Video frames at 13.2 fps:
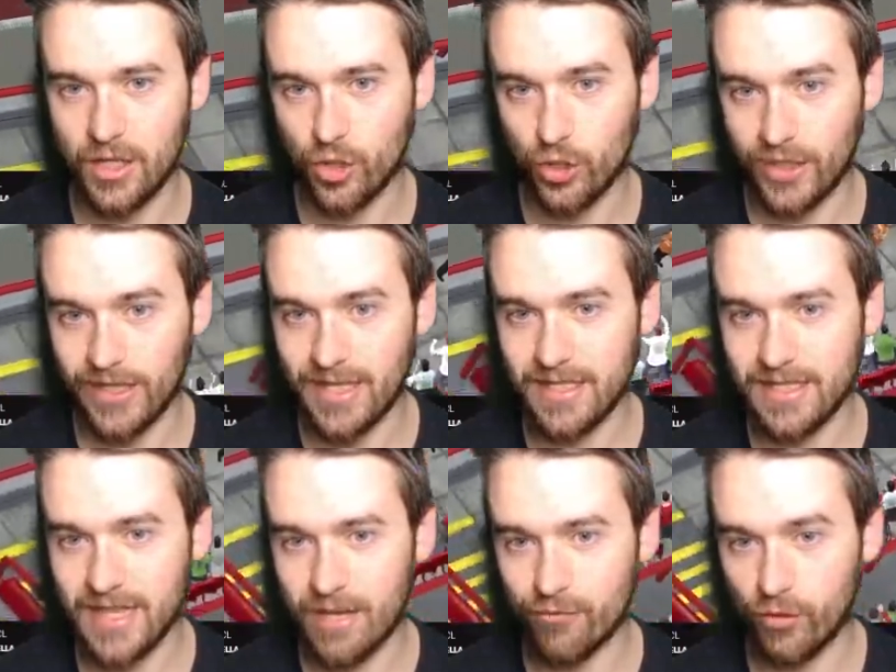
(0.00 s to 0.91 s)
Cutting
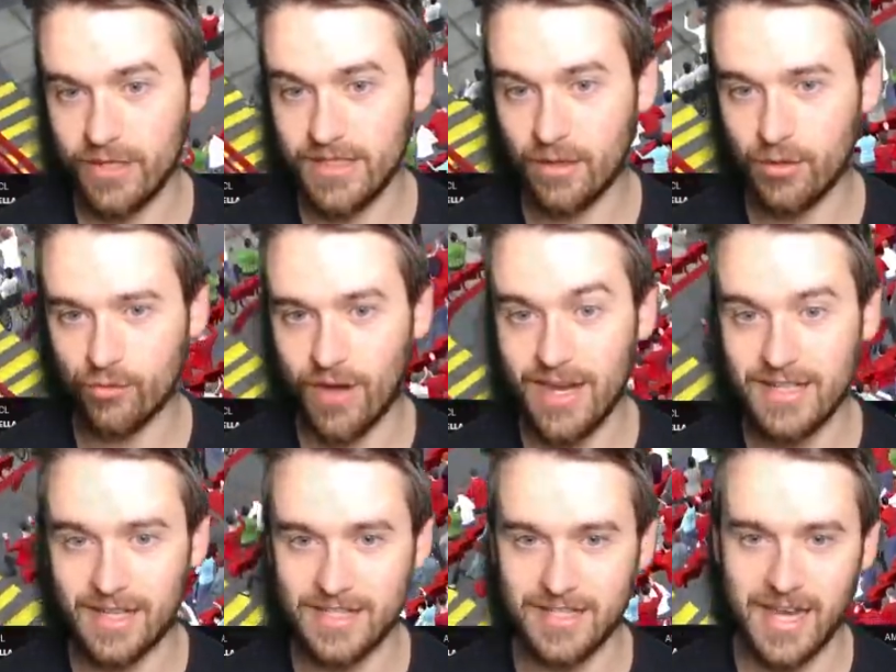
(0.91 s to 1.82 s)
inside, running down the
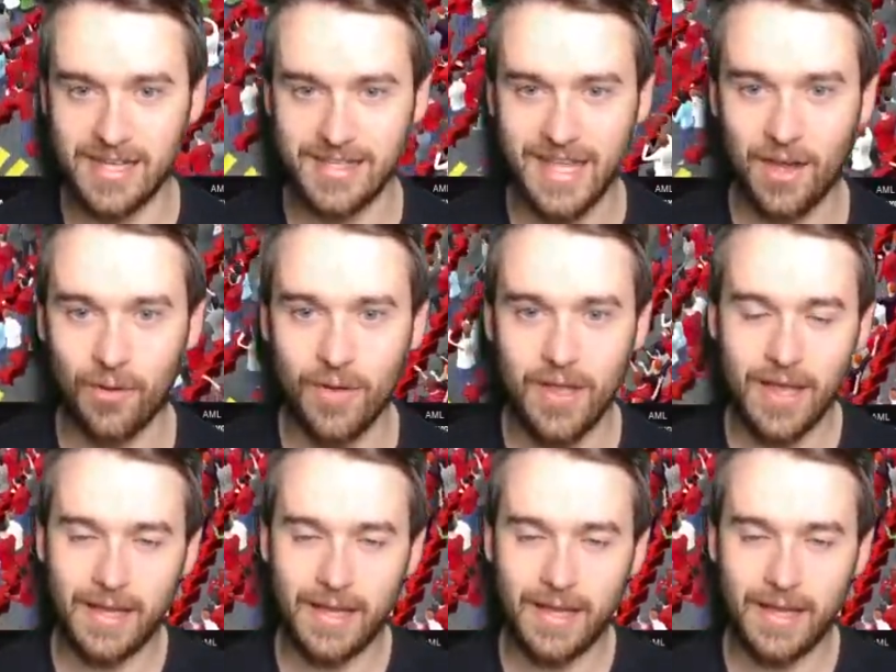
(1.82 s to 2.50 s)
right-hand side now.